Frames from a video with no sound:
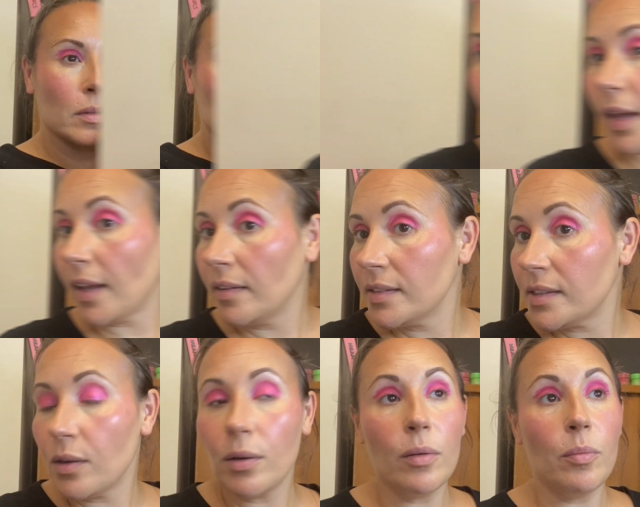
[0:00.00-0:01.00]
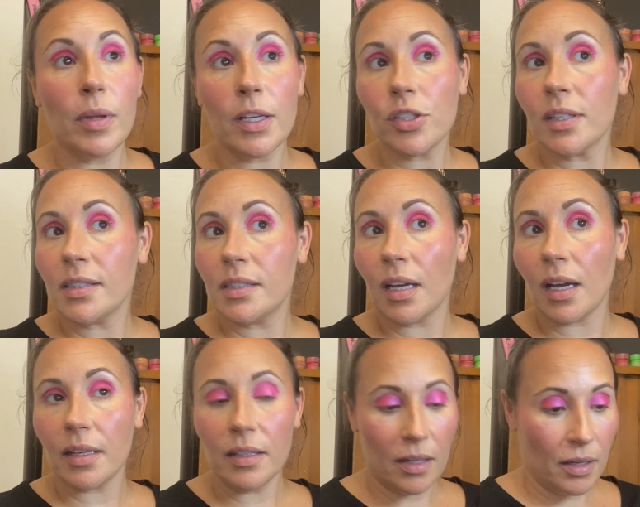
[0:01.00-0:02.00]
Okay, so blush is
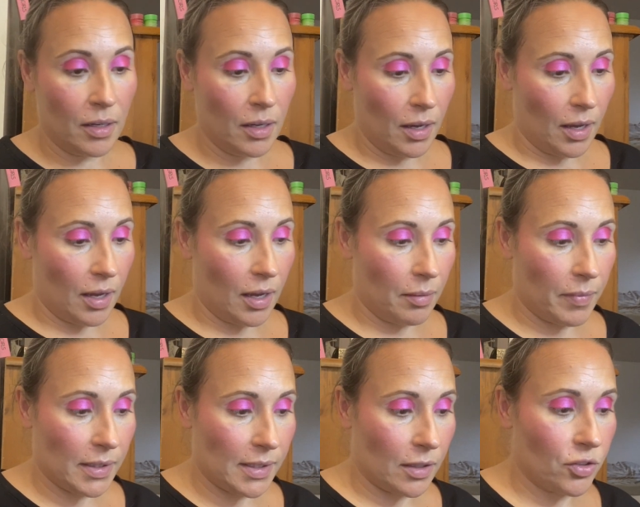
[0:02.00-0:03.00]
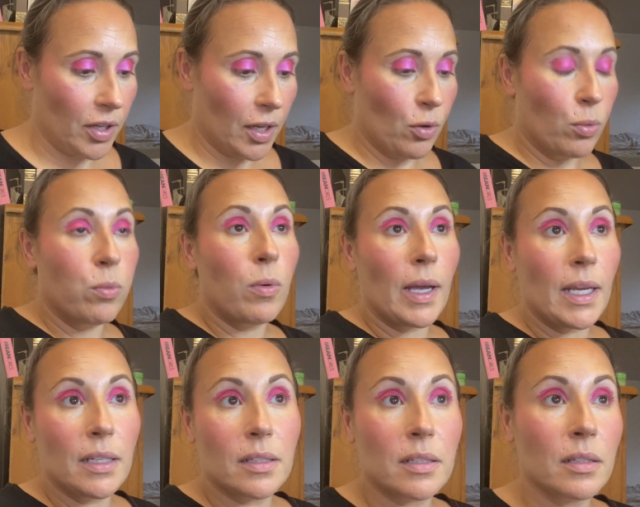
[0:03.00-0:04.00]
done. That's actually
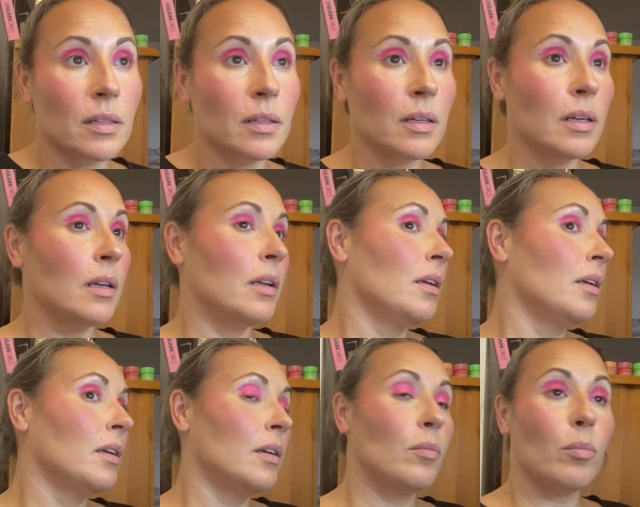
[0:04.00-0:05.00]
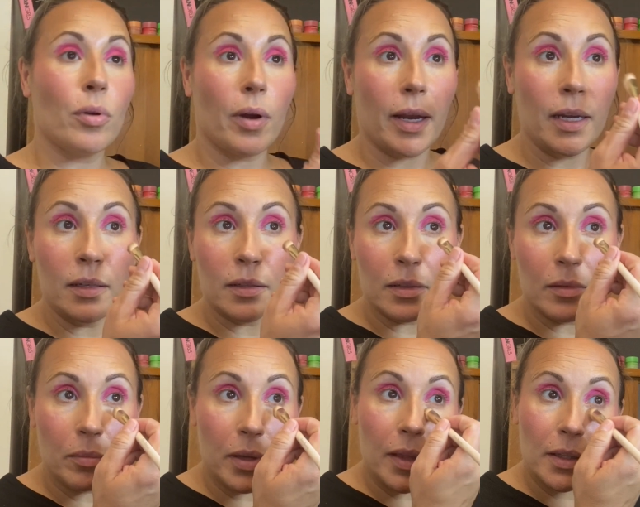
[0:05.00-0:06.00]
quite bright,
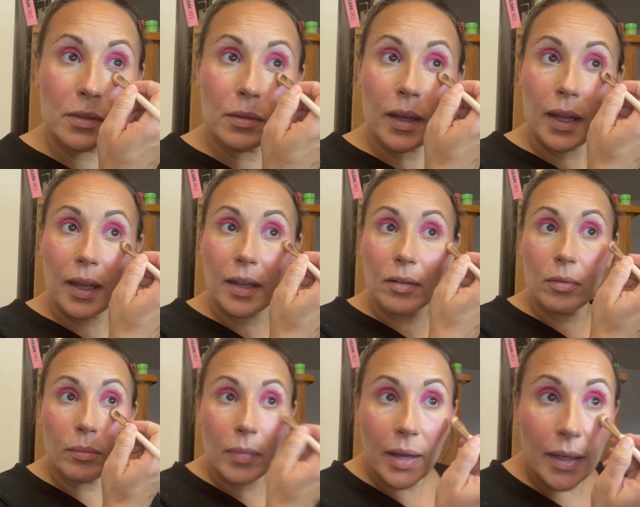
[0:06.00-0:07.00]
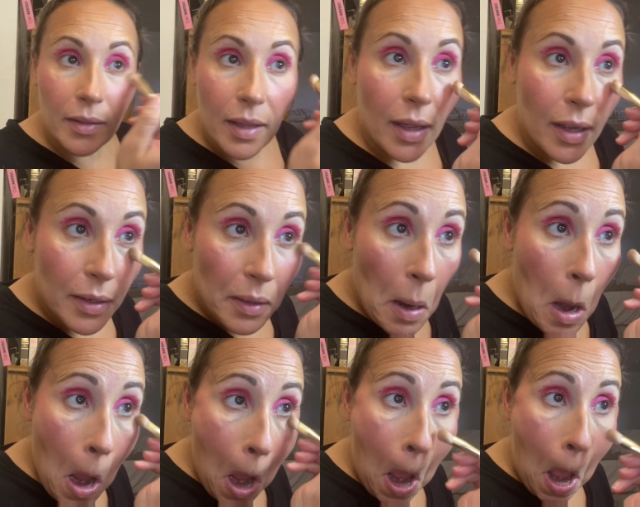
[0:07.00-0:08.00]
but that's okay. I don't mind that.
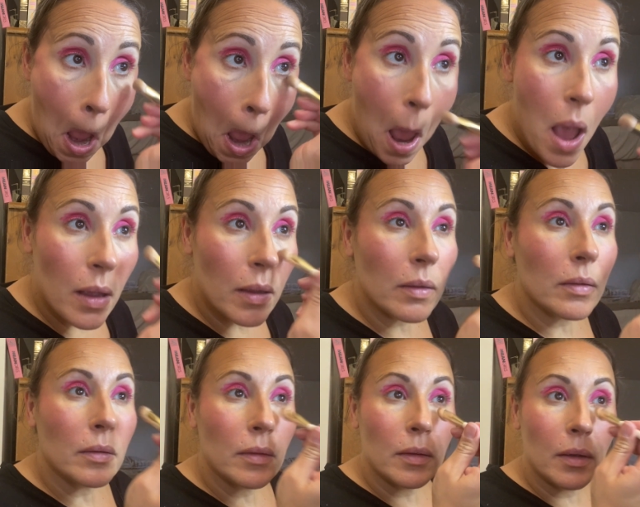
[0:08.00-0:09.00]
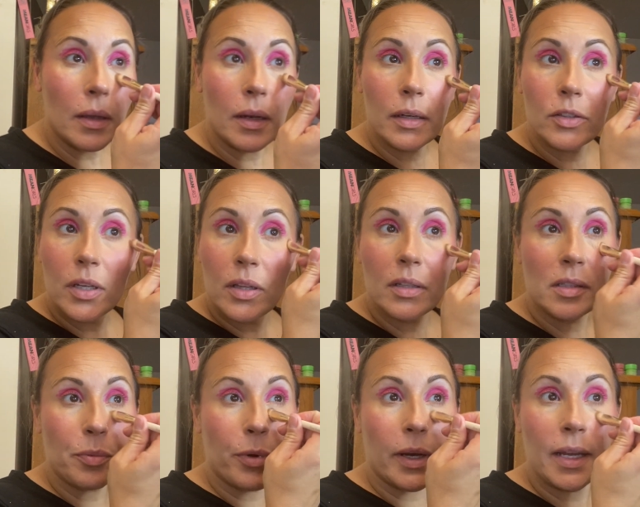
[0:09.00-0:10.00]
It actually looks
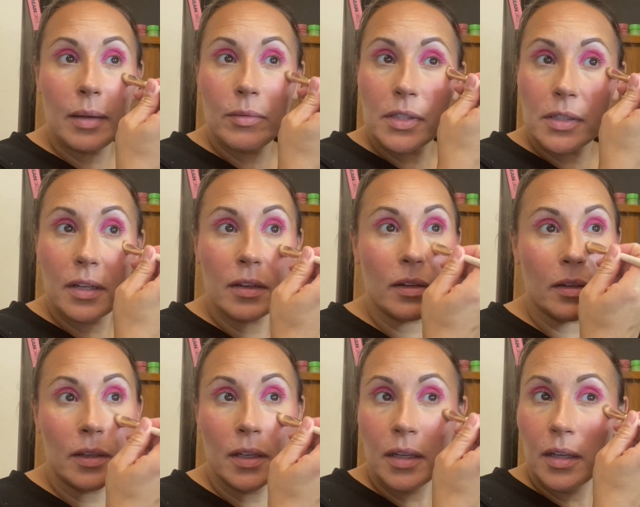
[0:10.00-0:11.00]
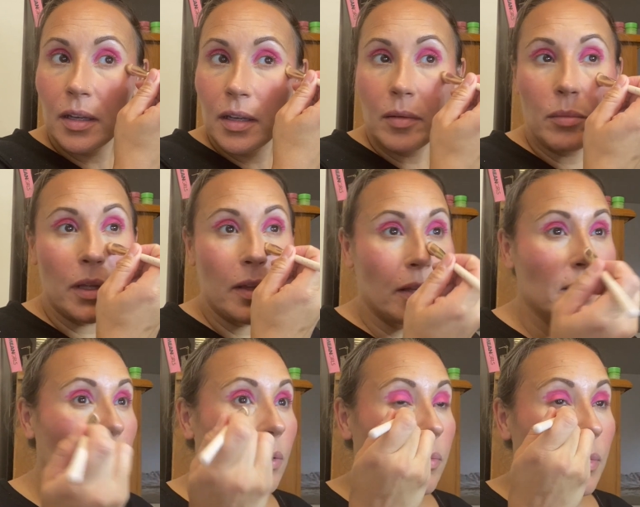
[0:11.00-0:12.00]
pretty. I'm just going to blend this
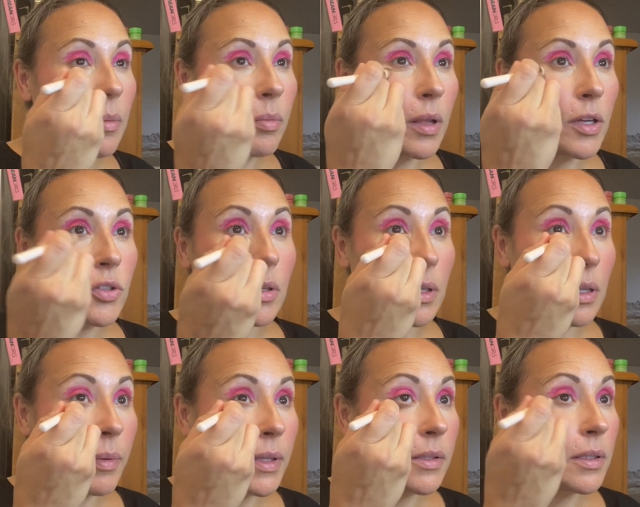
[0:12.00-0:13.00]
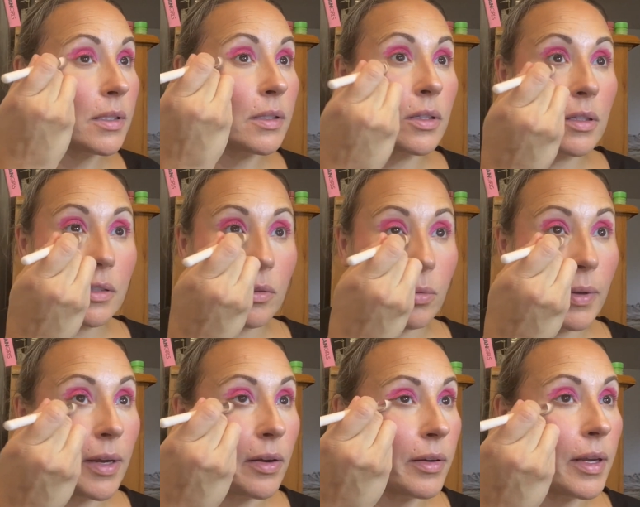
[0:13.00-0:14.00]
out with my blush a little bit so it doesn't look so
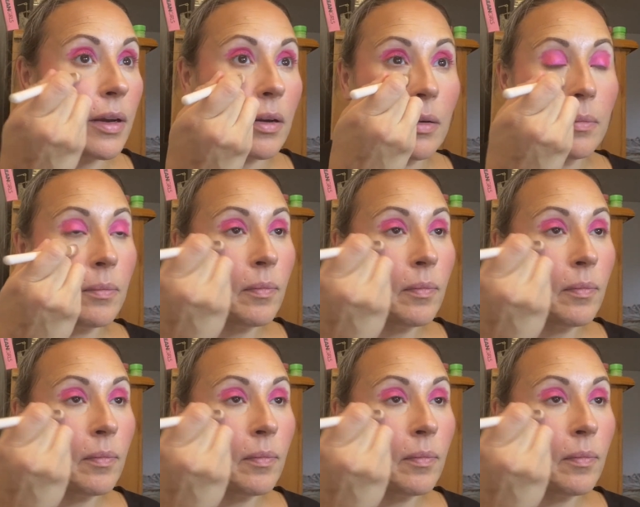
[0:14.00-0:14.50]
weird here.